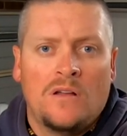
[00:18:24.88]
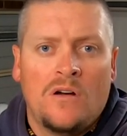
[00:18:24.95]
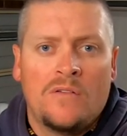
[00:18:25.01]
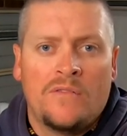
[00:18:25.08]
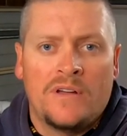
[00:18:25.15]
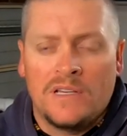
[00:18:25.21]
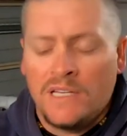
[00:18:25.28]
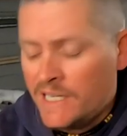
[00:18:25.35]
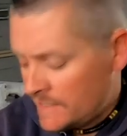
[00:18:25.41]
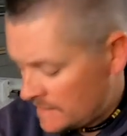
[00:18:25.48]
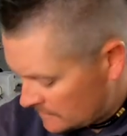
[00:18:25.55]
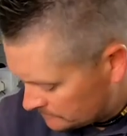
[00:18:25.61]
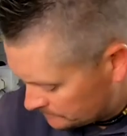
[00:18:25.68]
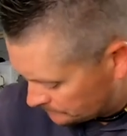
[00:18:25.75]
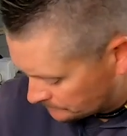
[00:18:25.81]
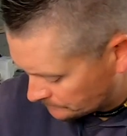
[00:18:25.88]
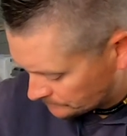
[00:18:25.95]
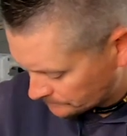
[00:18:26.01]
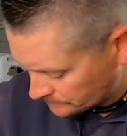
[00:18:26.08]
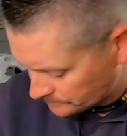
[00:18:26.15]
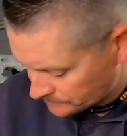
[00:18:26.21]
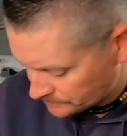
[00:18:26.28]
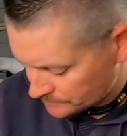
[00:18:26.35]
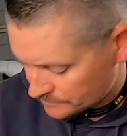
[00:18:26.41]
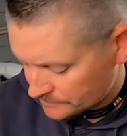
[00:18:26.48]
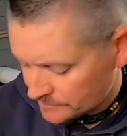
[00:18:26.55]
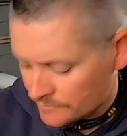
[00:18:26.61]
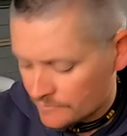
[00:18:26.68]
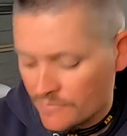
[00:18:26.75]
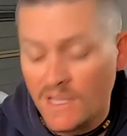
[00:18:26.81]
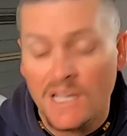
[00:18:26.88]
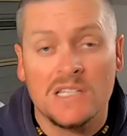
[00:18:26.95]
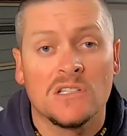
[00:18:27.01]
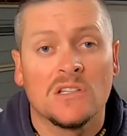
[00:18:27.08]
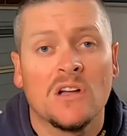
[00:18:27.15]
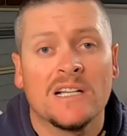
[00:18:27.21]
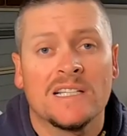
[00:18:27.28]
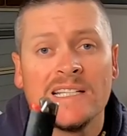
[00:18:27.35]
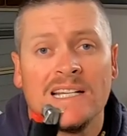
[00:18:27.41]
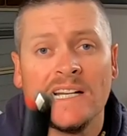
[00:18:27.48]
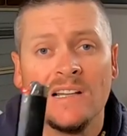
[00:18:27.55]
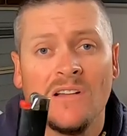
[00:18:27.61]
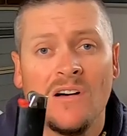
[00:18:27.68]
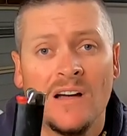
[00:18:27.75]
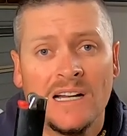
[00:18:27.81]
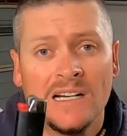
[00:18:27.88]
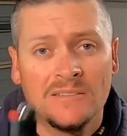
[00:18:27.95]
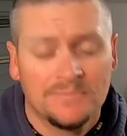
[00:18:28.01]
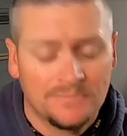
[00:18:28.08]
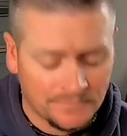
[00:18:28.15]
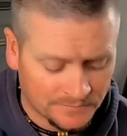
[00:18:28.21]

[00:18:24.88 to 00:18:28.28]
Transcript: of our leader, is I like to get a lighter